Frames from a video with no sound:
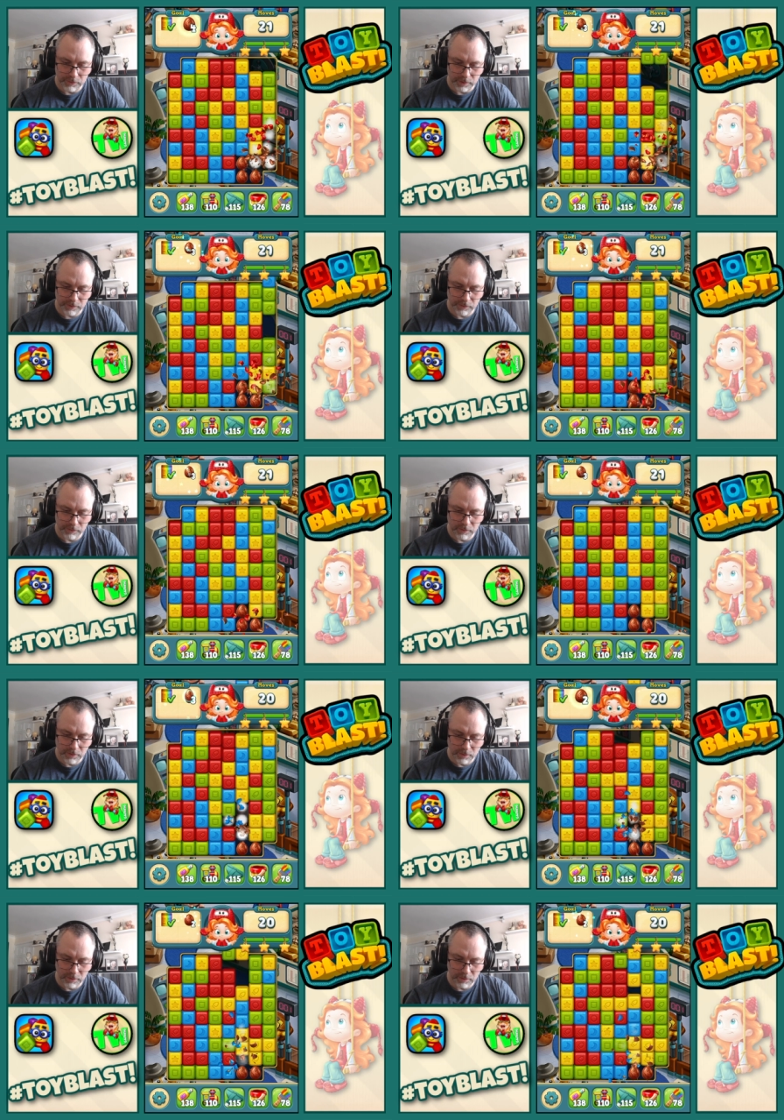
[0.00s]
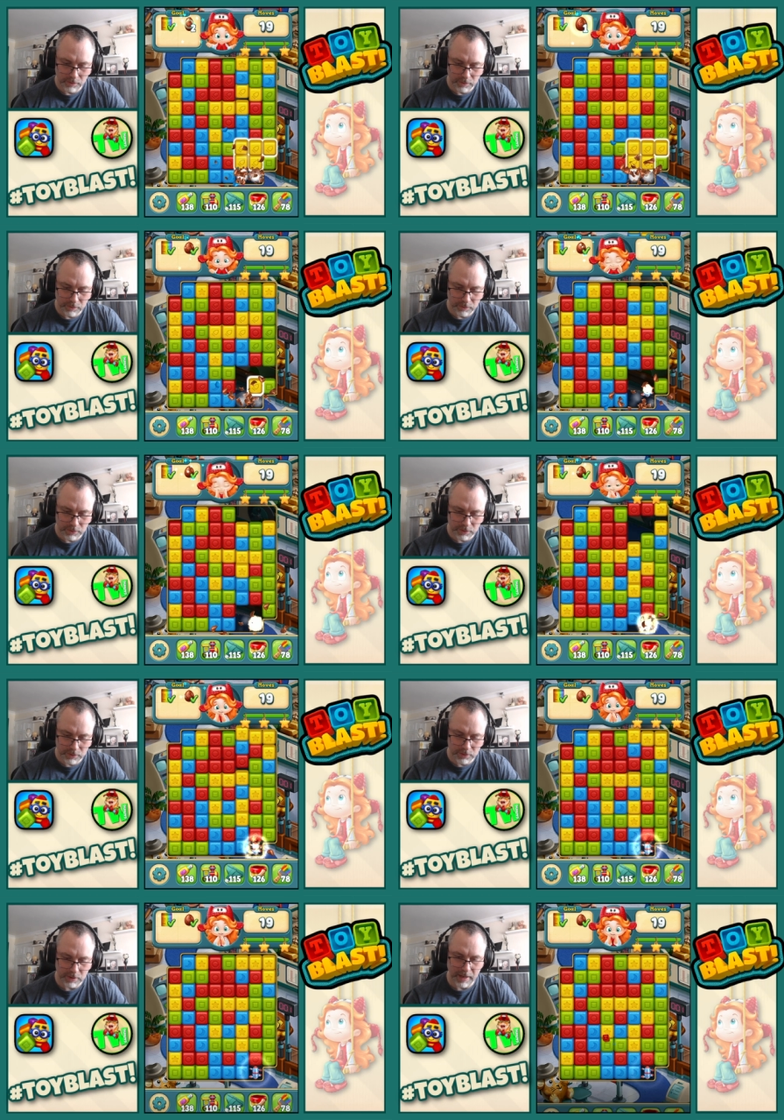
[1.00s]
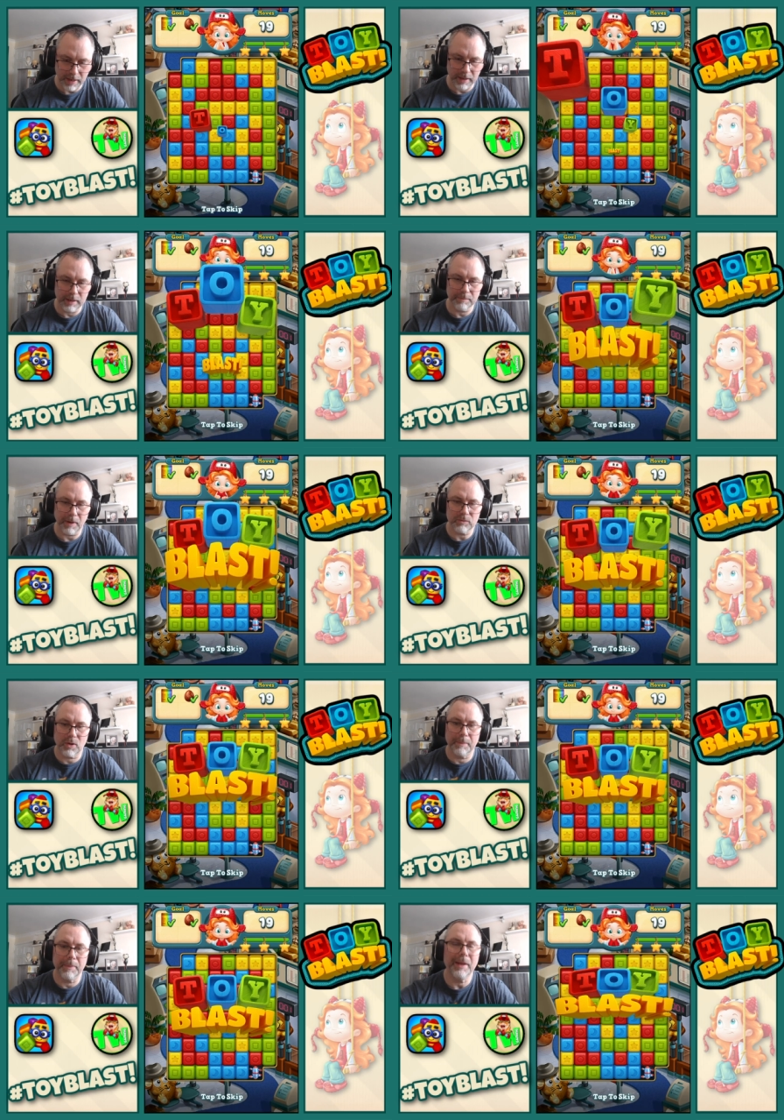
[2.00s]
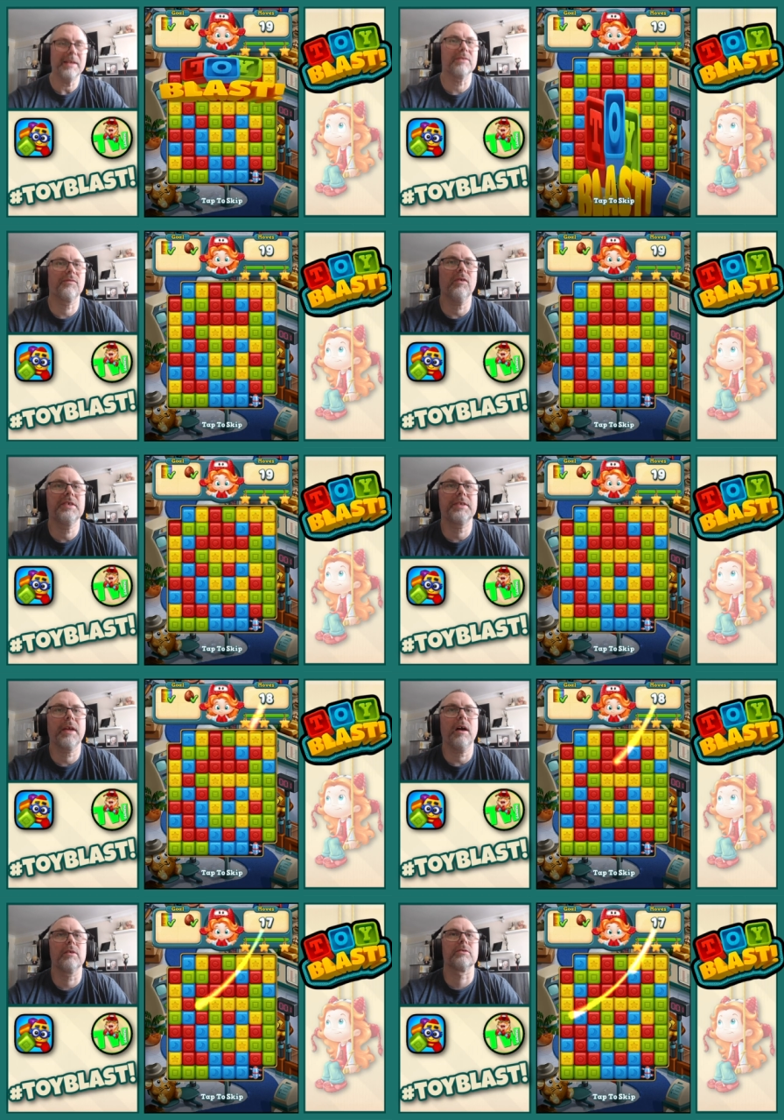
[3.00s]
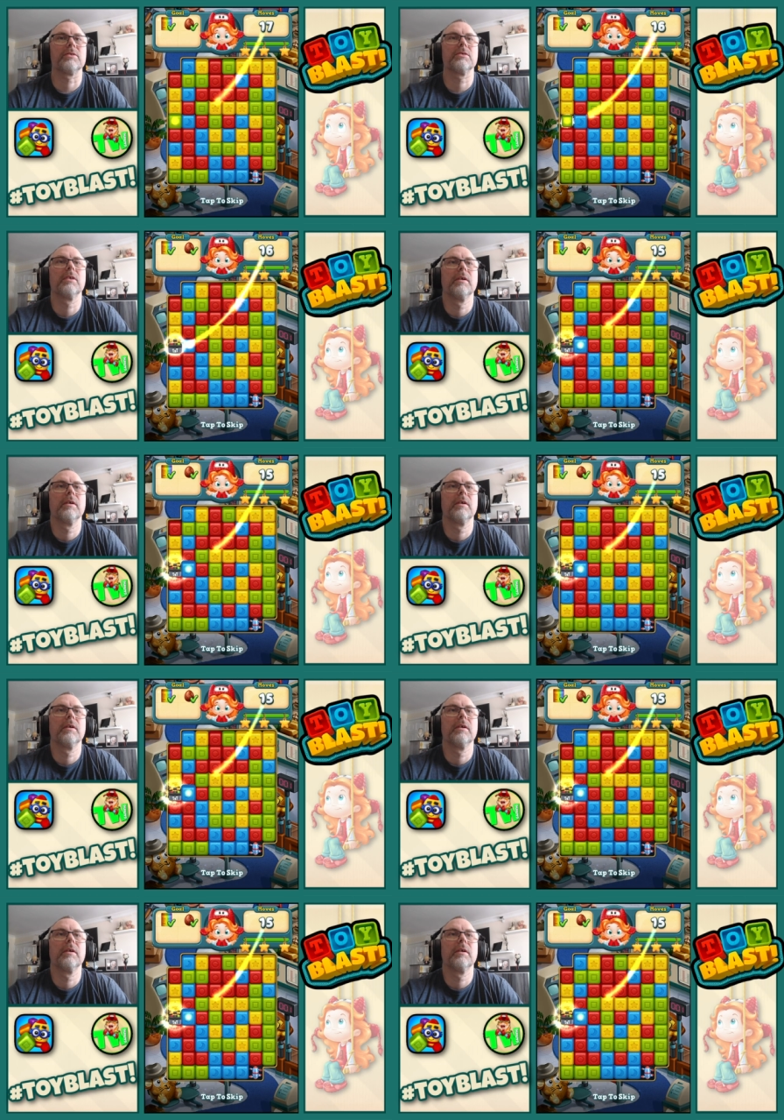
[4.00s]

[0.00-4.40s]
across, and puzzle complete, 3 stars.